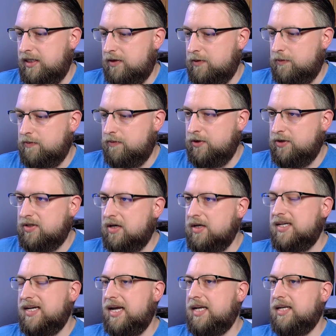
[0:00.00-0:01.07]
Uh, we
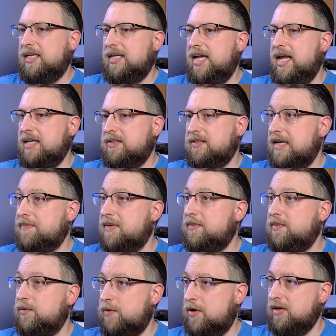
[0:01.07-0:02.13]
start again at step
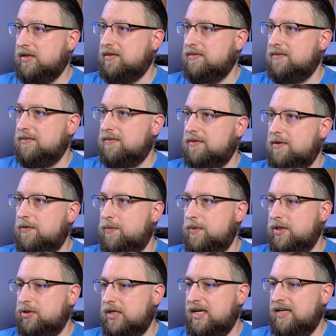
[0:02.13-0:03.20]
number one,
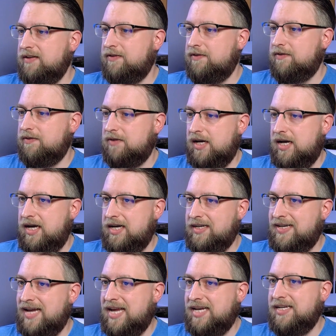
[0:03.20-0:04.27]
which is
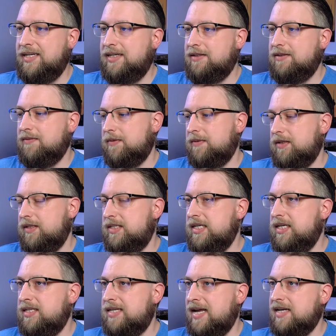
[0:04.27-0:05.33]
uh, getting
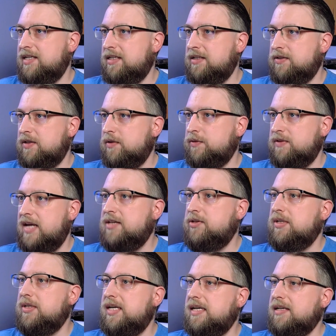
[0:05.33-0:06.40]
the tenant
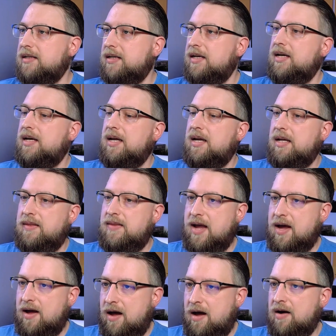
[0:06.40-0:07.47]
association key.
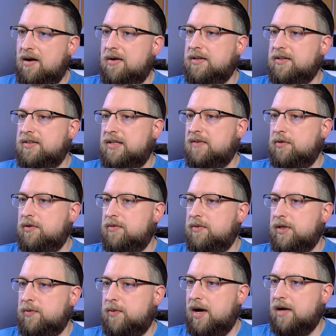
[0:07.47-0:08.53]
There are several
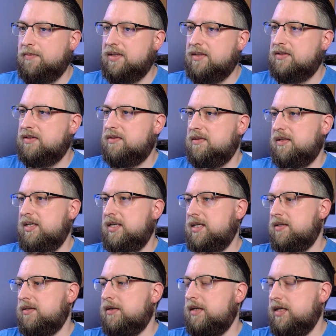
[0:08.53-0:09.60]
requirements
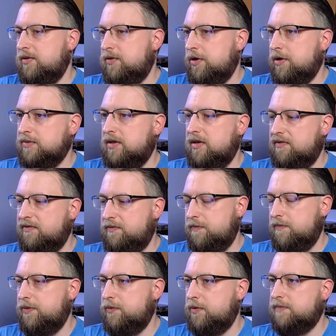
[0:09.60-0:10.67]
in, in terms of
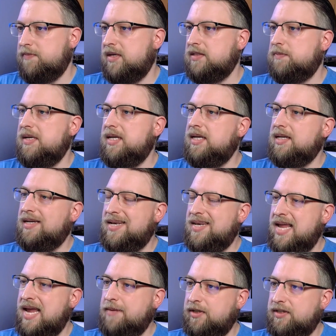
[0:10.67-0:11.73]
what must be
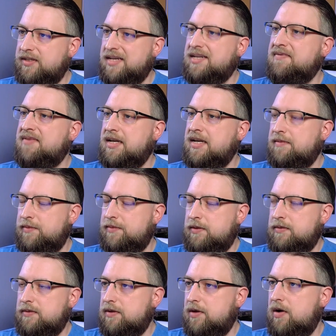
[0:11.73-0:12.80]
enabled and
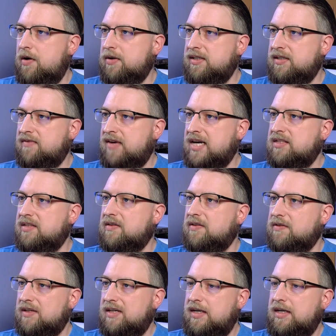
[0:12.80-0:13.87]
available on the
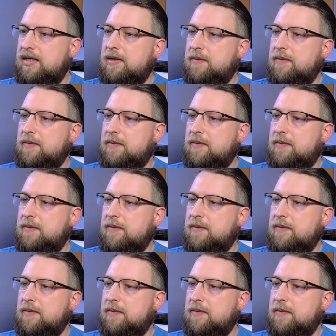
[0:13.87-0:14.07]
devices.